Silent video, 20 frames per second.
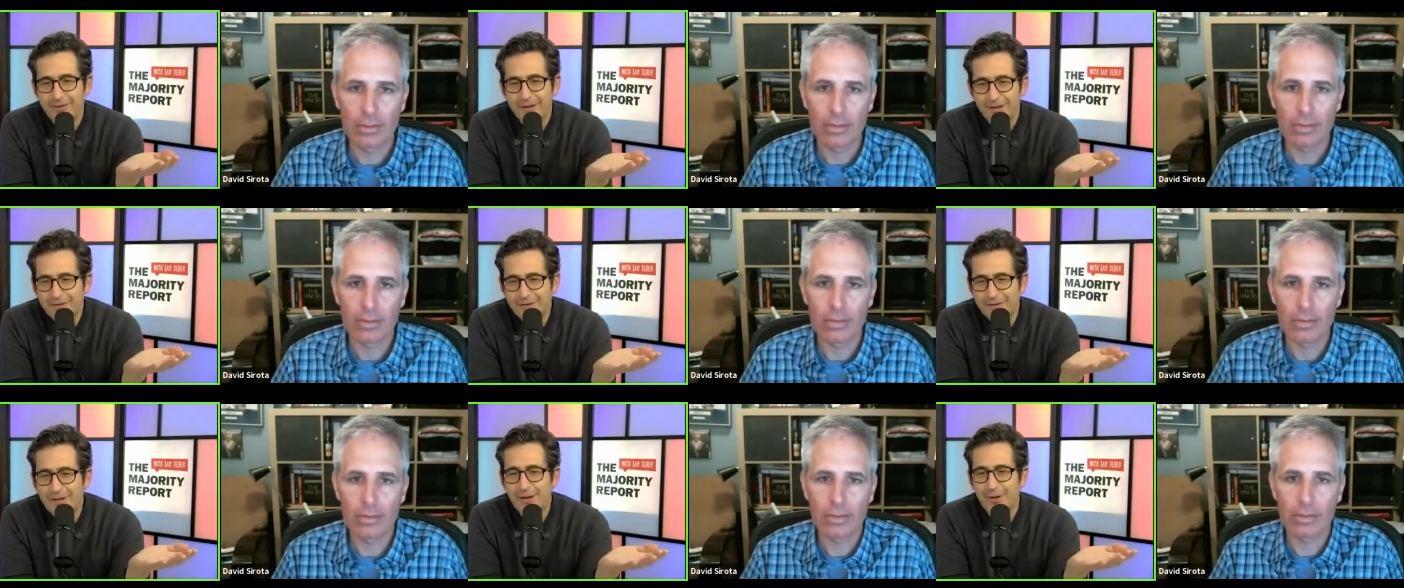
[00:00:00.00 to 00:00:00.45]
Speaker 1: an
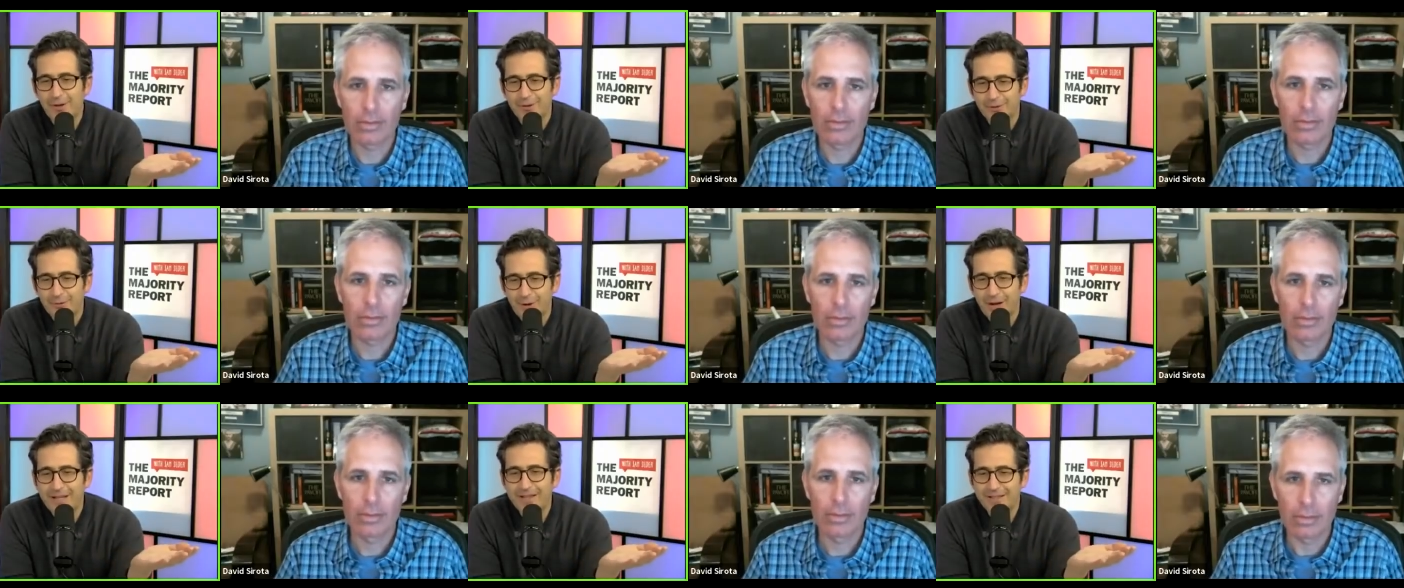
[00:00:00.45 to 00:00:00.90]

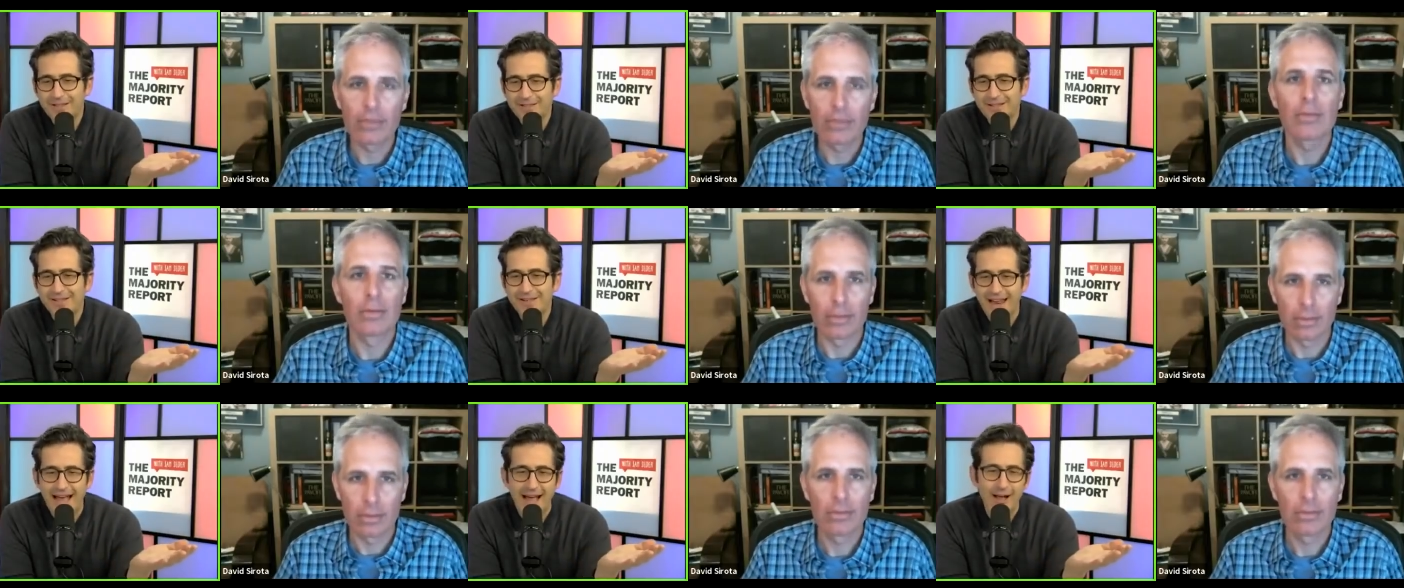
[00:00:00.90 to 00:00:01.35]
excuse, right? This
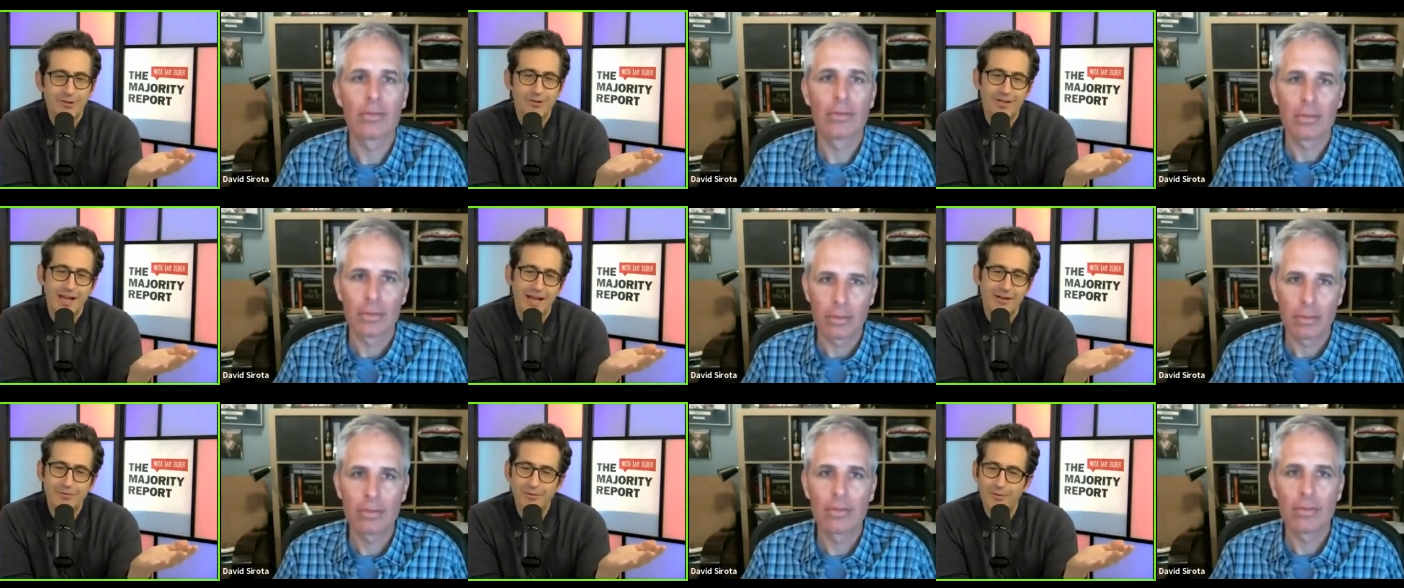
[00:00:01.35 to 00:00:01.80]
is an
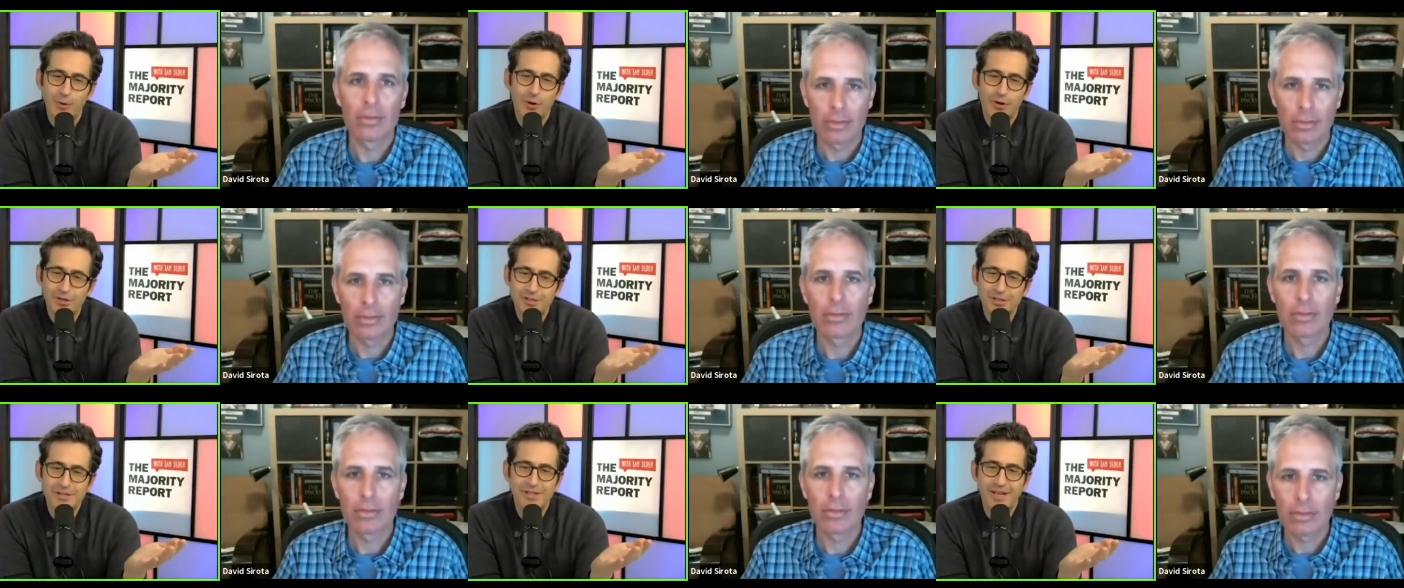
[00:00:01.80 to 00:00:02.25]
outside
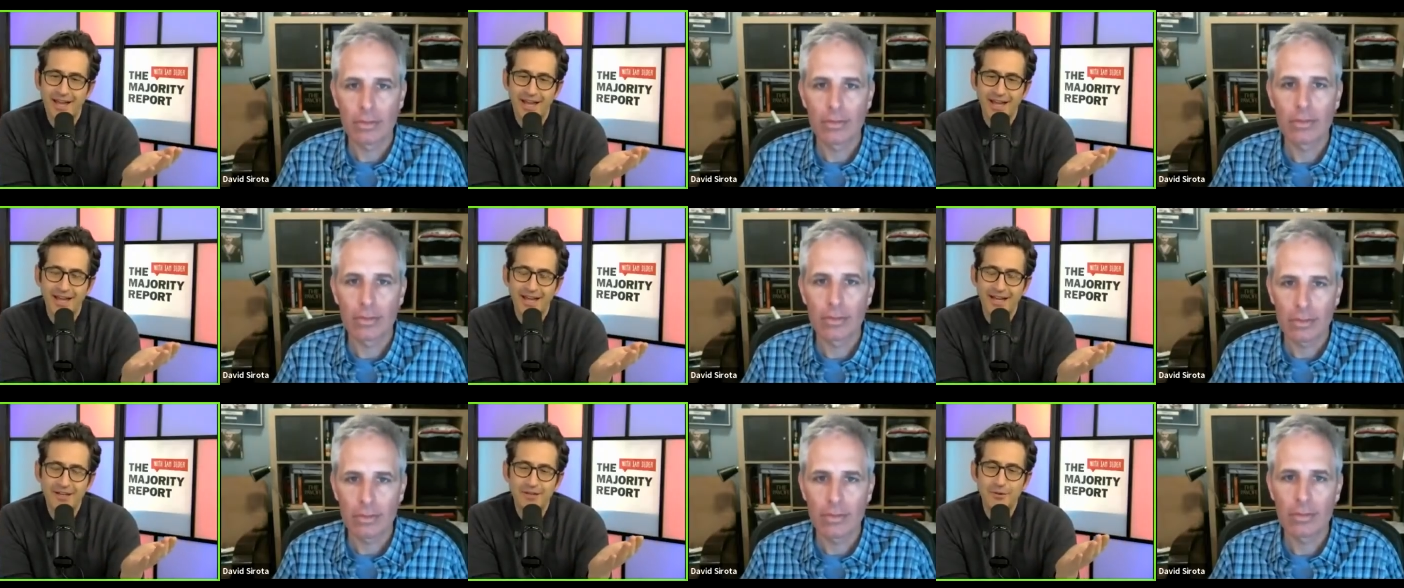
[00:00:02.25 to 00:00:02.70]
force.
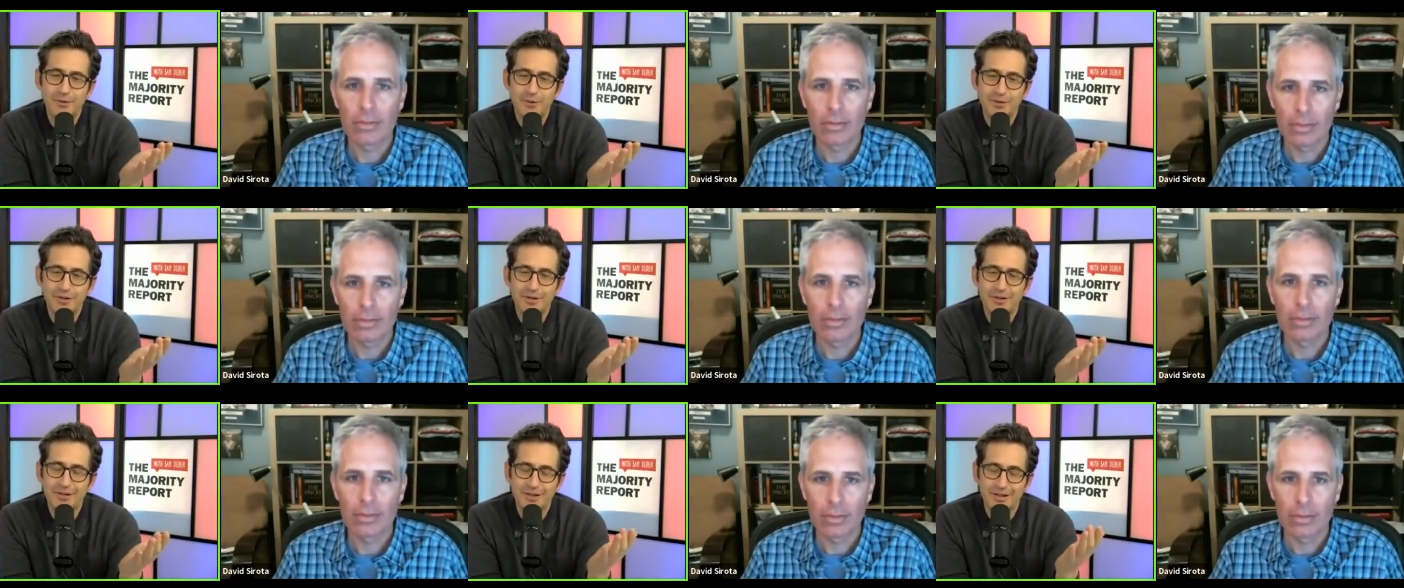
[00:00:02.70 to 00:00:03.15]
And
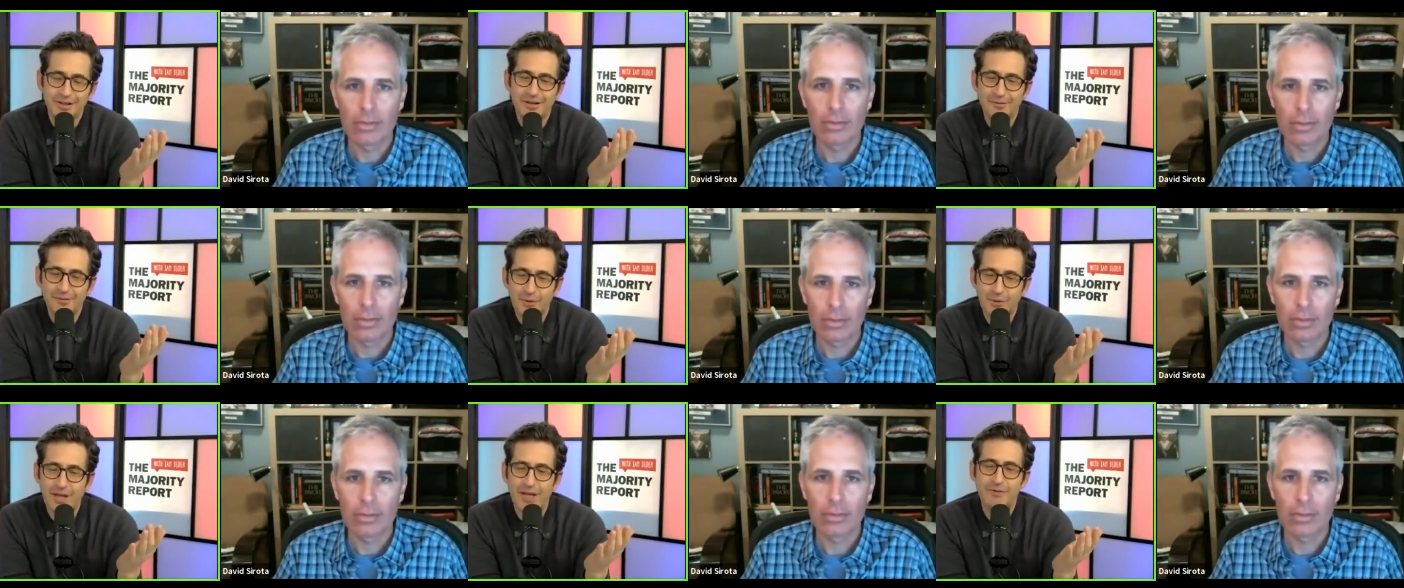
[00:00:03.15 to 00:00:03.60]

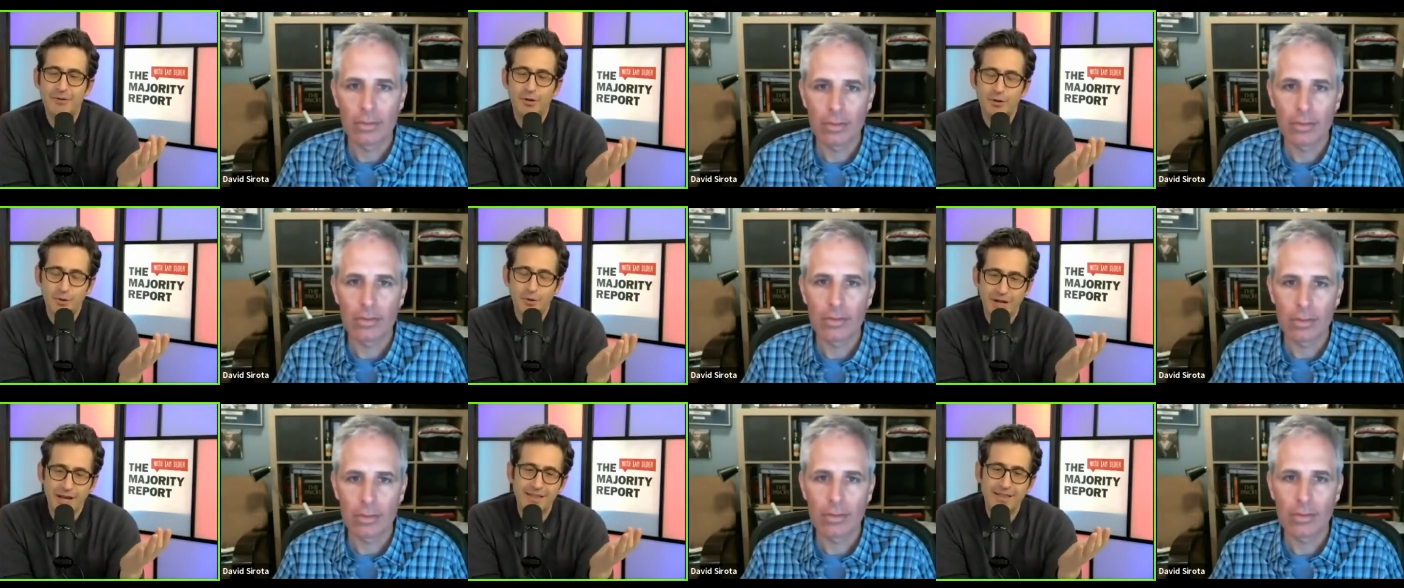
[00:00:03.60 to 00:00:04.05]
if we have to
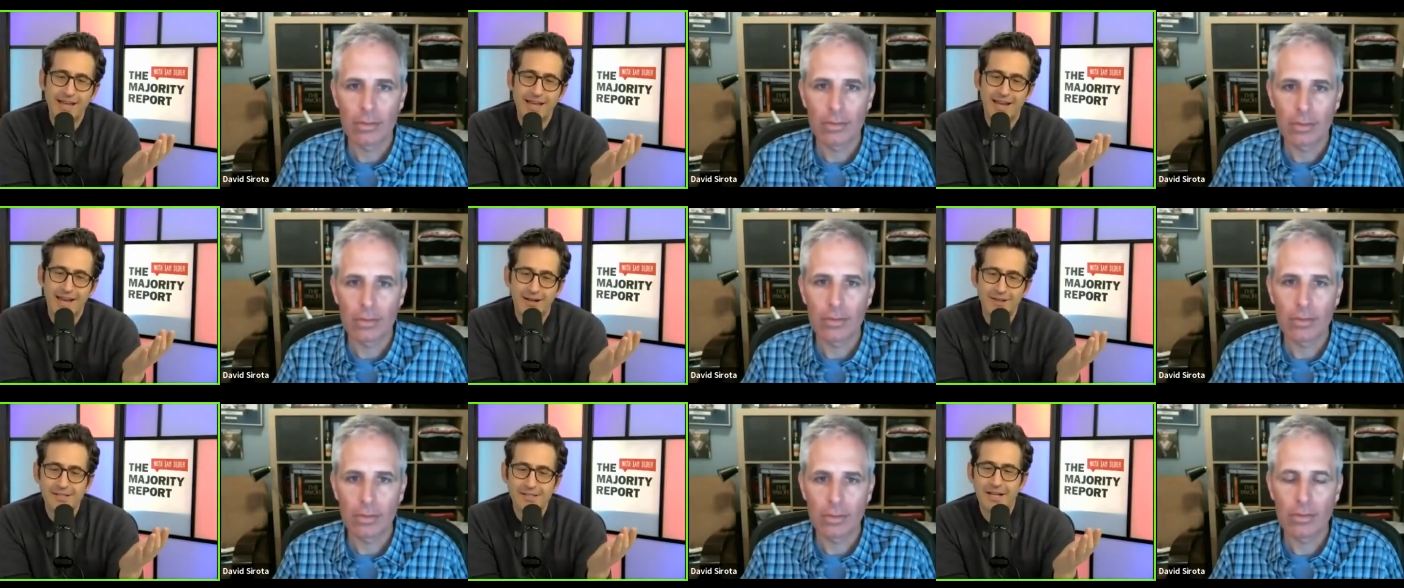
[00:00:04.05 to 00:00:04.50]
create
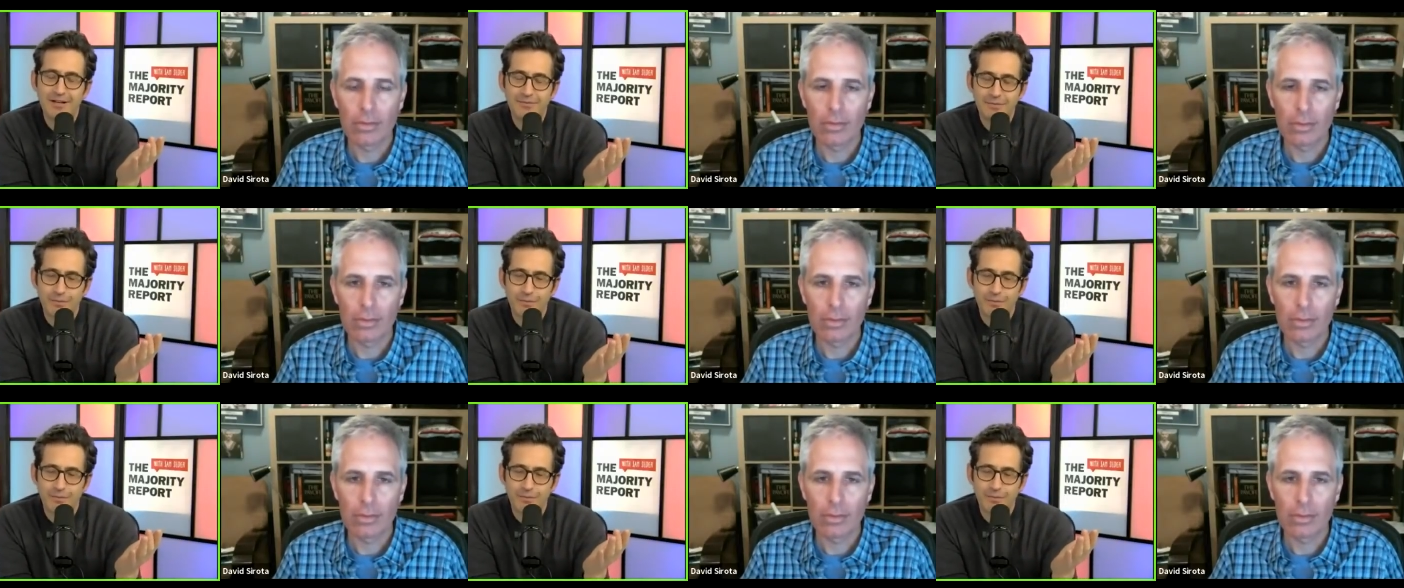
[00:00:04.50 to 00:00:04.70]
that outside